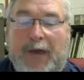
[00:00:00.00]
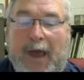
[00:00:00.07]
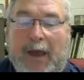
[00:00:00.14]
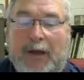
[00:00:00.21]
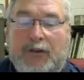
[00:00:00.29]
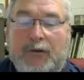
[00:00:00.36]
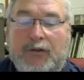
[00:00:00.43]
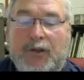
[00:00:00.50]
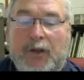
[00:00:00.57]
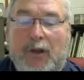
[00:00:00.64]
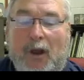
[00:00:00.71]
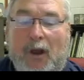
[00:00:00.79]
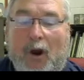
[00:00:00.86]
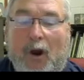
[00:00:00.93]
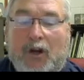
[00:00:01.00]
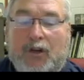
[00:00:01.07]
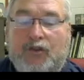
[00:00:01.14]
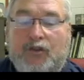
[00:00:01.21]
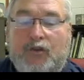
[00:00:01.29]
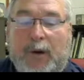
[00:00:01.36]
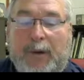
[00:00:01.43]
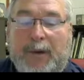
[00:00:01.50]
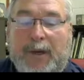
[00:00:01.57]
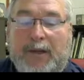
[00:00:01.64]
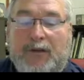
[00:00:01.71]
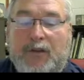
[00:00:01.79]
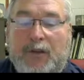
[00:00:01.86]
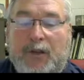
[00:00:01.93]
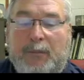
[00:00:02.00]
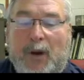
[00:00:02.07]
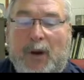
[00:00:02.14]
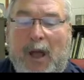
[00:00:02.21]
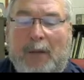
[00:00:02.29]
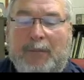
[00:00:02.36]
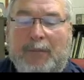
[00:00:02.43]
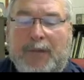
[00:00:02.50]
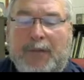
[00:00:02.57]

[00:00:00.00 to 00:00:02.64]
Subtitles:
factors are contributing to the problem.